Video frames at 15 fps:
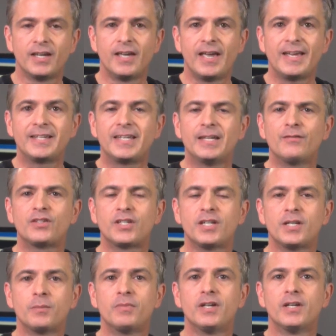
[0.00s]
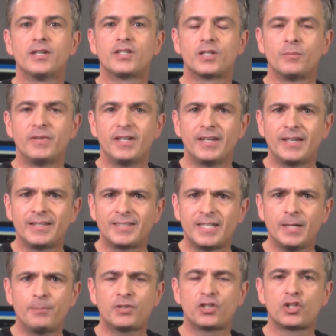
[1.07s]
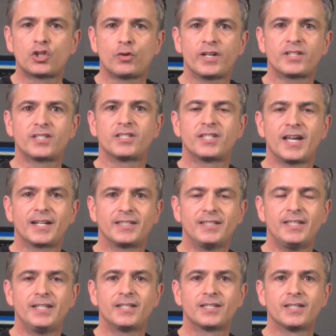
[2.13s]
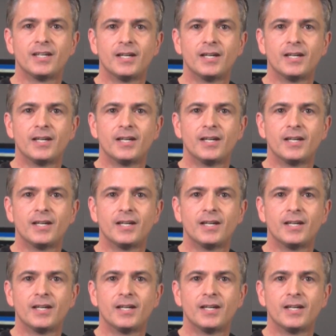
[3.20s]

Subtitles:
and gives him some tips, tricks, and techniques